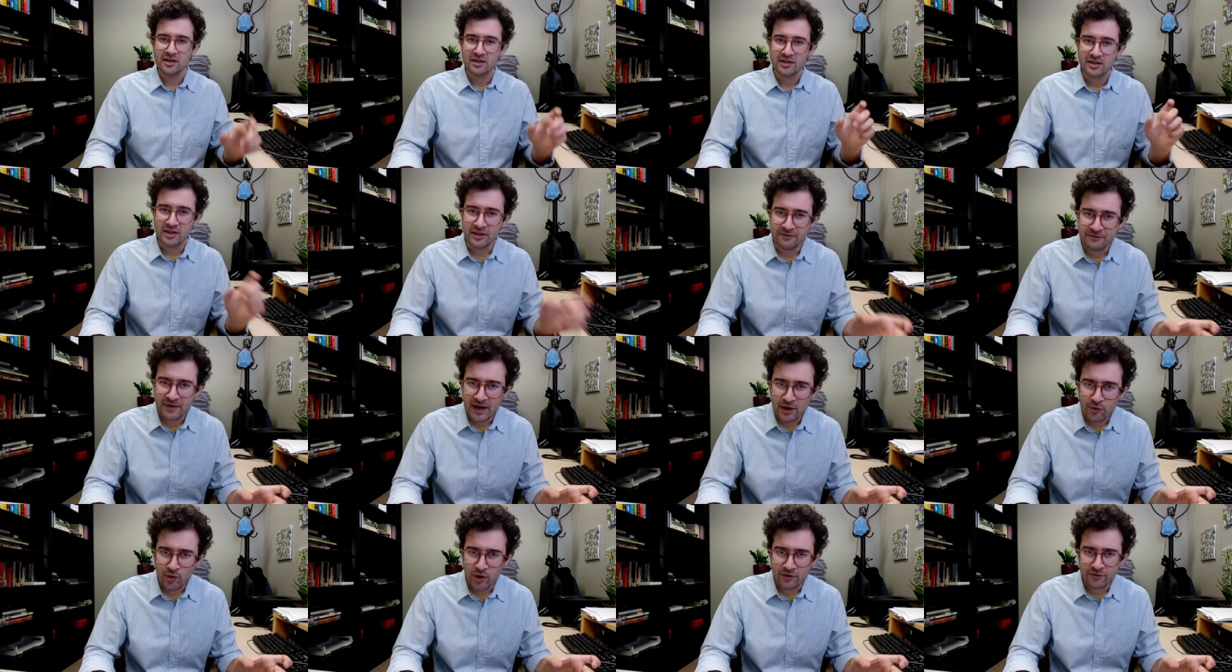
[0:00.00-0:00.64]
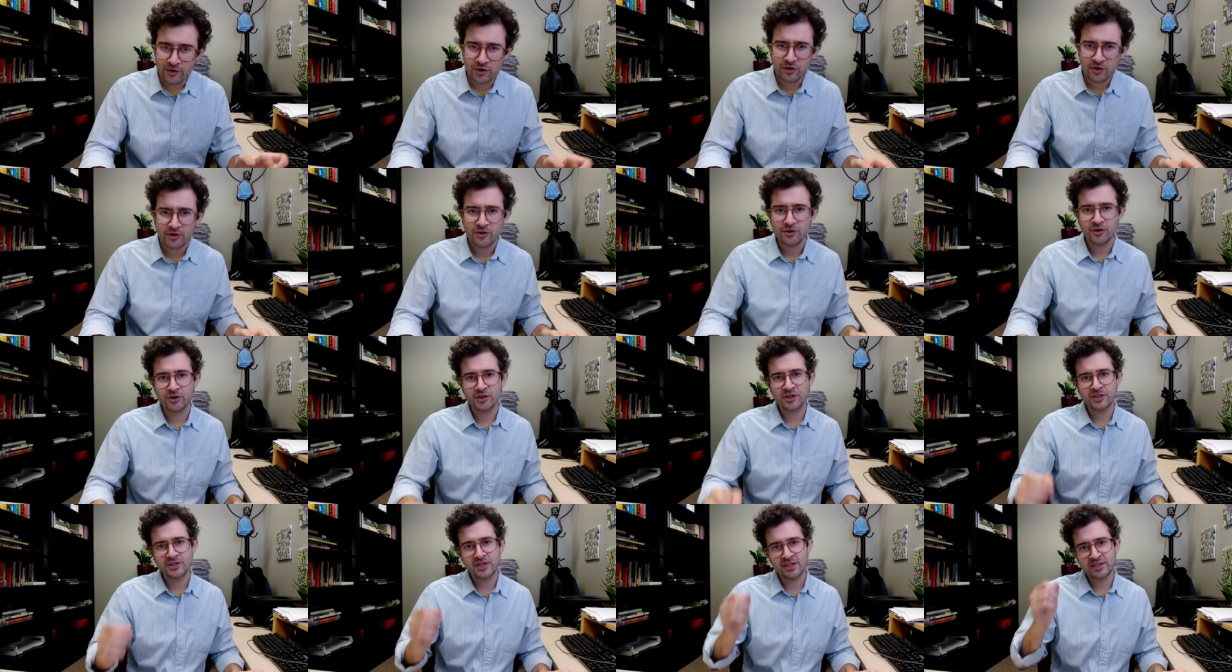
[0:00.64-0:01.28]
If, however, you're
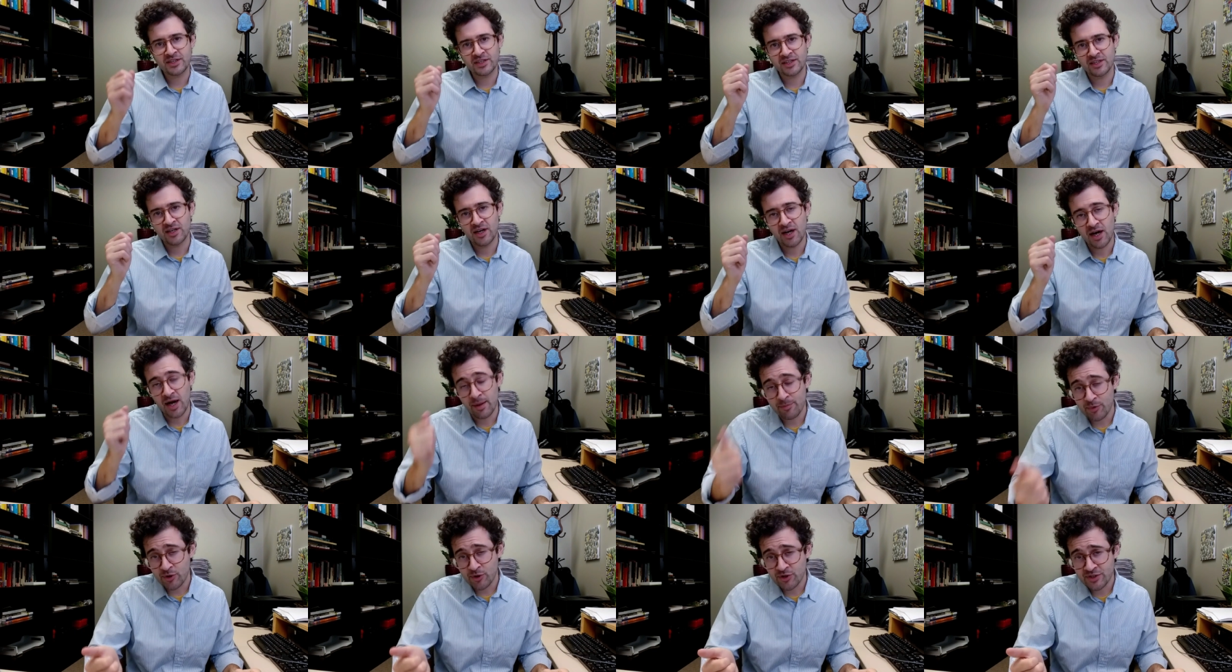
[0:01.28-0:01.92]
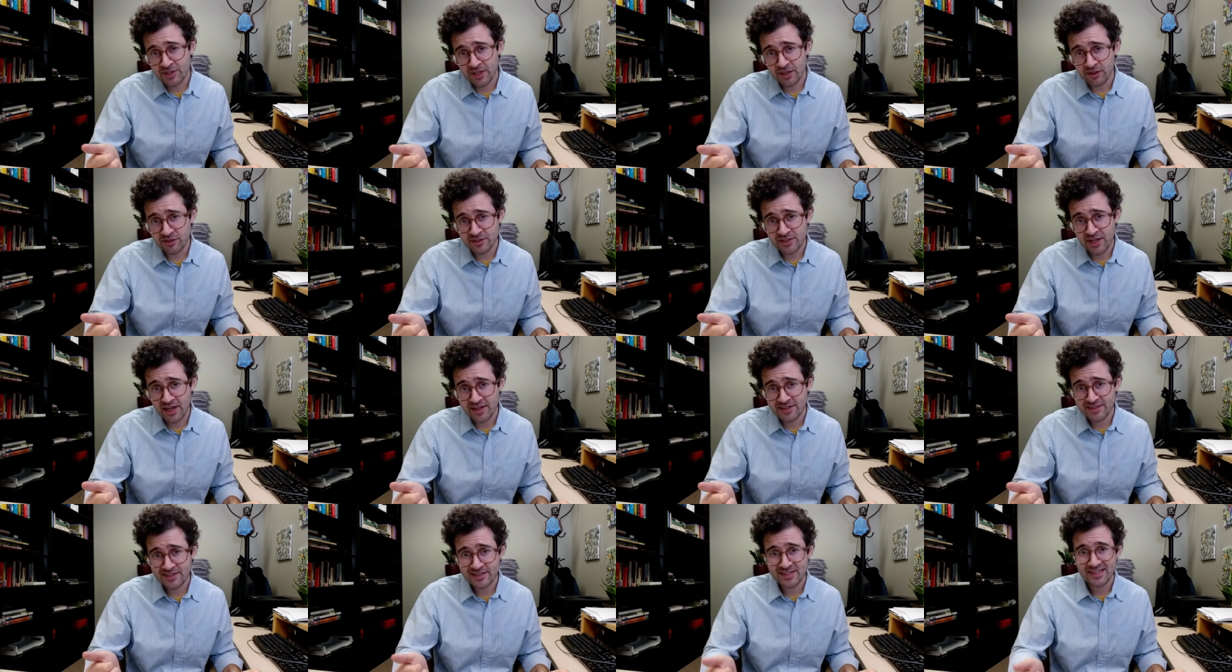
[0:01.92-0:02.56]
conducting an upper tail
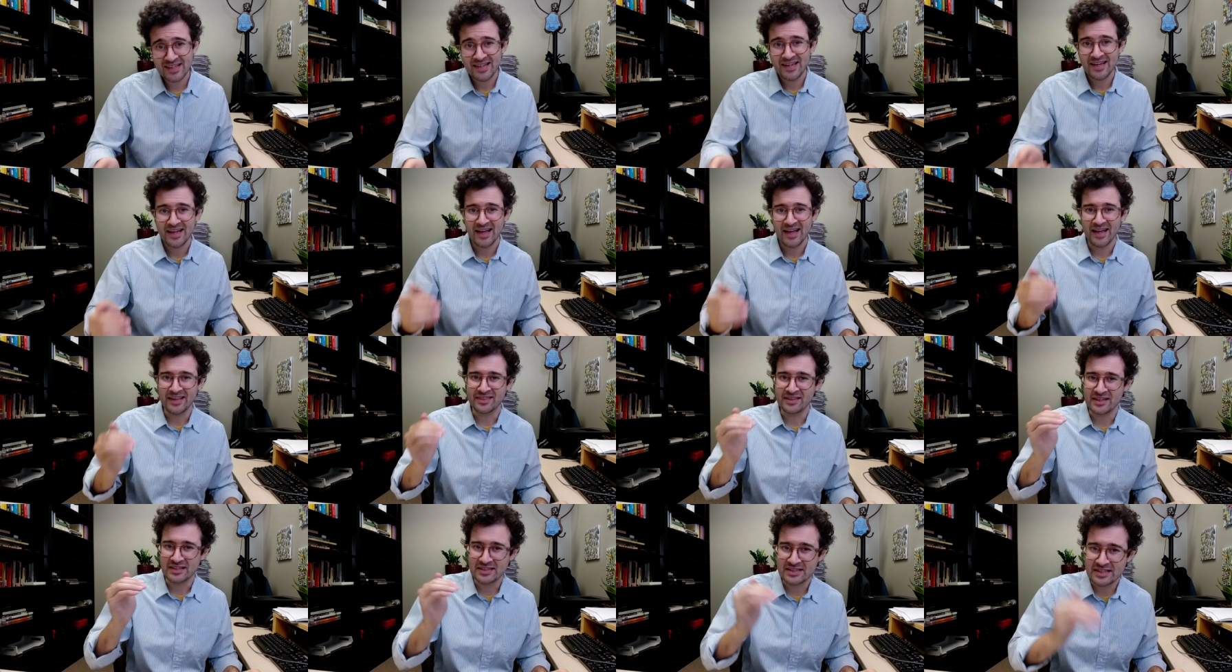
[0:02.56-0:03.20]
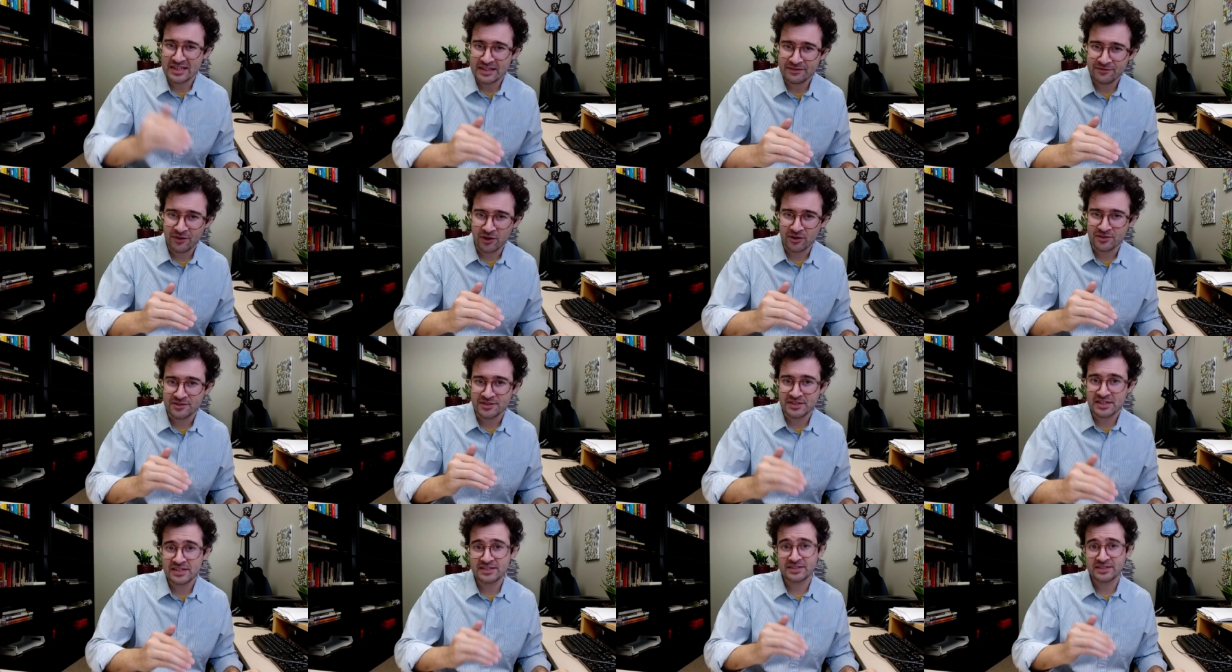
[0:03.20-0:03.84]
test and the
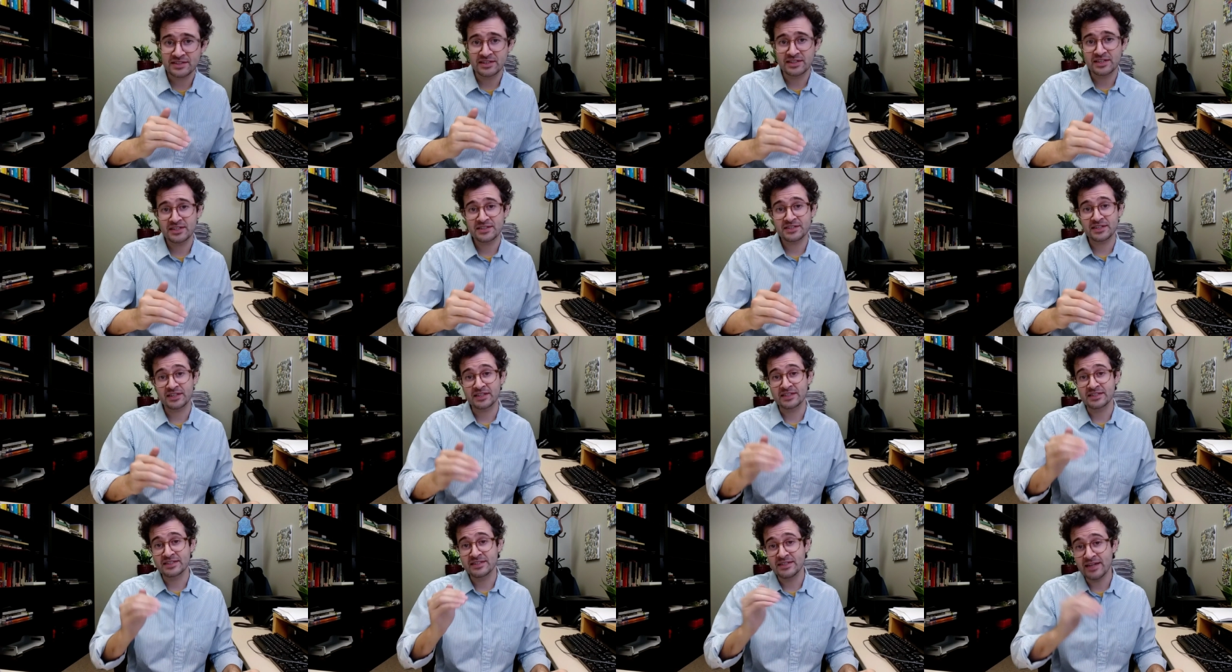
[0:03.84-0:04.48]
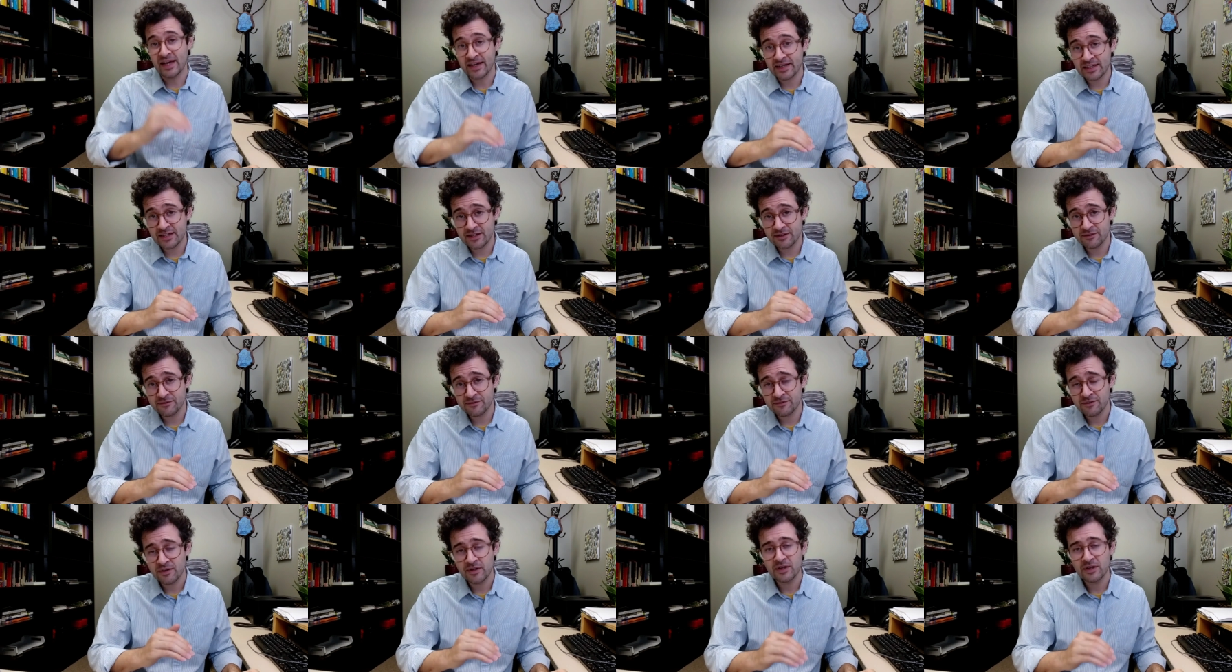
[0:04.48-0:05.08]
default Z statistic is negative,